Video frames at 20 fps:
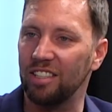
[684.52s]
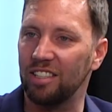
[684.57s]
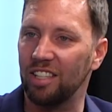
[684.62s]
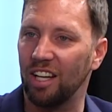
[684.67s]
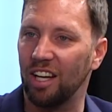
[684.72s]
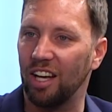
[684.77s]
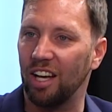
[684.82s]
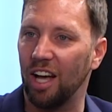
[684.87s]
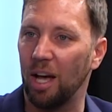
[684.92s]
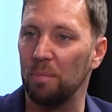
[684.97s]

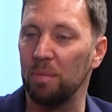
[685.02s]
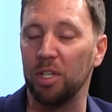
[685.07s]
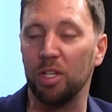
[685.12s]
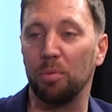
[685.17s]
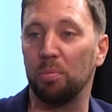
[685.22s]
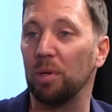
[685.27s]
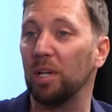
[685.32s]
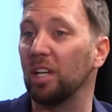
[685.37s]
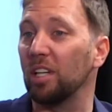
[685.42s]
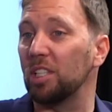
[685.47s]
I mean,
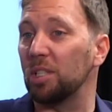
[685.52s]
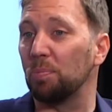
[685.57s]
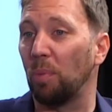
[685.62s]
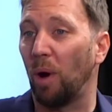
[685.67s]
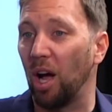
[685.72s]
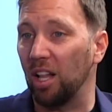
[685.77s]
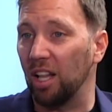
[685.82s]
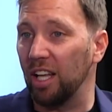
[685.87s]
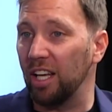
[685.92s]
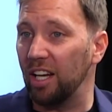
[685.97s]
you're being
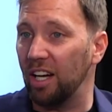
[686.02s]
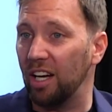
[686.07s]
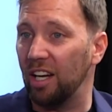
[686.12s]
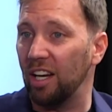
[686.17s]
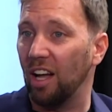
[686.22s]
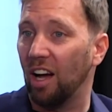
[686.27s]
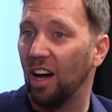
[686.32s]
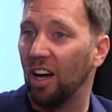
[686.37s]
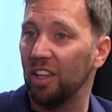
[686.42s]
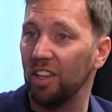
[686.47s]

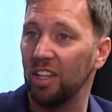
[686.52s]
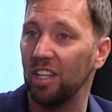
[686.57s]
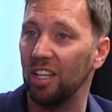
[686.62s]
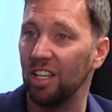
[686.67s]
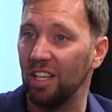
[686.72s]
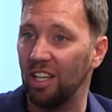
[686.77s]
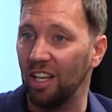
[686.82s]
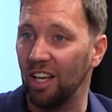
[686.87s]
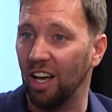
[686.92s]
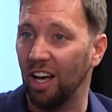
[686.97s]
spotlighted on
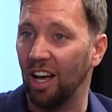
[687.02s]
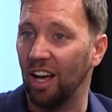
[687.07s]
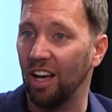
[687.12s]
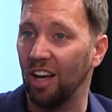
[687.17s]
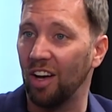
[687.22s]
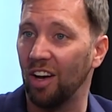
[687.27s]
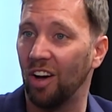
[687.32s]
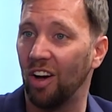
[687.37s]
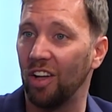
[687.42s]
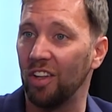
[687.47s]

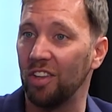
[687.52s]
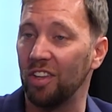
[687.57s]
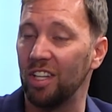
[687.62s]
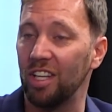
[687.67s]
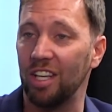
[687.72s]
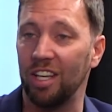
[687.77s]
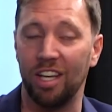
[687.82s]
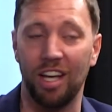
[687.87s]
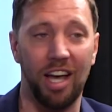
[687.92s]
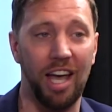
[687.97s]

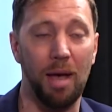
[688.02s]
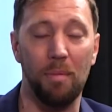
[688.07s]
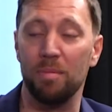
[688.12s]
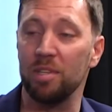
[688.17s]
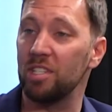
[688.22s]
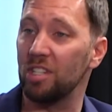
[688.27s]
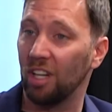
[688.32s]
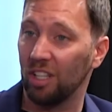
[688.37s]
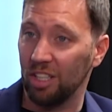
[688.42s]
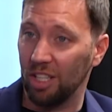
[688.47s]
the
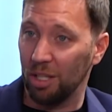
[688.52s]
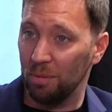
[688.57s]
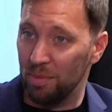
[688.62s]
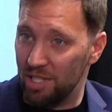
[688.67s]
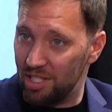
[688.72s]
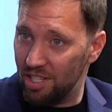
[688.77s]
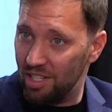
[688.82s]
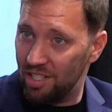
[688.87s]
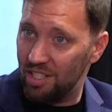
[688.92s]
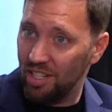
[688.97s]
Edmonton
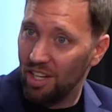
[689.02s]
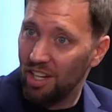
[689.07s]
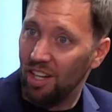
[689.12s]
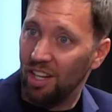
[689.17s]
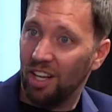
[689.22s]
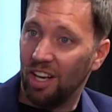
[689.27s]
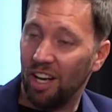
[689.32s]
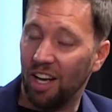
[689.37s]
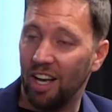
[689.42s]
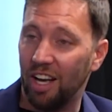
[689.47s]
Unlimited
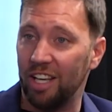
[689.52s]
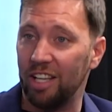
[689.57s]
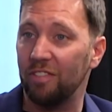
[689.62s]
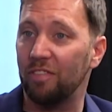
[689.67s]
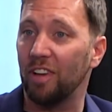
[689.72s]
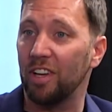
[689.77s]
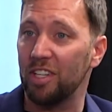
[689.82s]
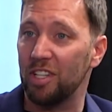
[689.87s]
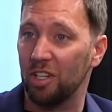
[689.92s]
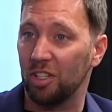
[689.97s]

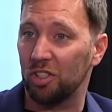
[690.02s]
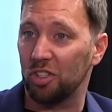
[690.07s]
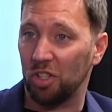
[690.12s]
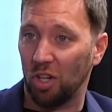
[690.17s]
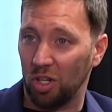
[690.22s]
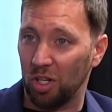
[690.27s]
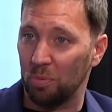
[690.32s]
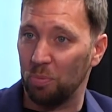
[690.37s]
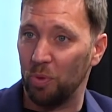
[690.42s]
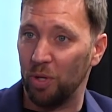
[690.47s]
event here,
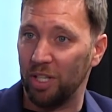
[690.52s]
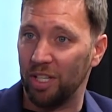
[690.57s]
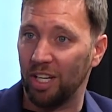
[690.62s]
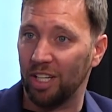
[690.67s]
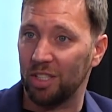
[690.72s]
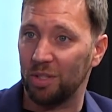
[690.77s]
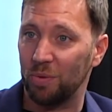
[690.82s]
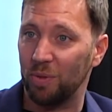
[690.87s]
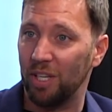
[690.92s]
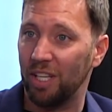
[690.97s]
Startup Week
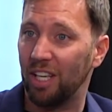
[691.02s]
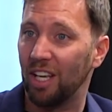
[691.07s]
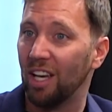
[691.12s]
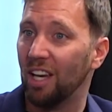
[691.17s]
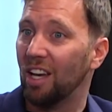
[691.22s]
next week.